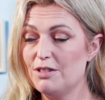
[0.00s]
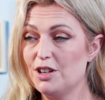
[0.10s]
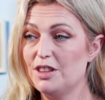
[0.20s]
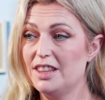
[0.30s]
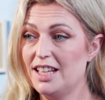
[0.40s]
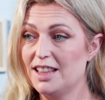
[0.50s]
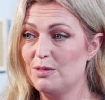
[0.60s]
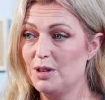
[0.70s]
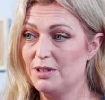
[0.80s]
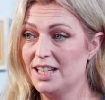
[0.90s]
are another thing
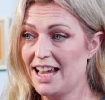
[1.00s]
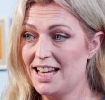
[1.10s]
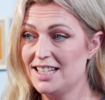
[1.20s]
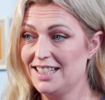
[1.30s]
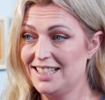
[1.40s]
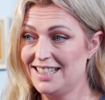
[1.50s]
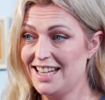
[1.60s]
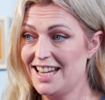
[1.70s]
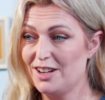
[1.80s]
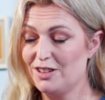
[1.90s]
that we will occasionally
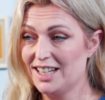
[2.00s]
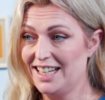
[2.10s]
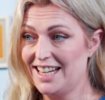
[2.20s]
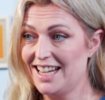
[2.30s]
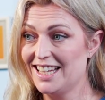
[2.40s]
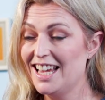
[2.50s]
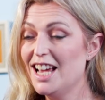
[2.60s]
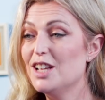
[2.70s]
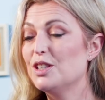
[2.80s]
see in our clinic.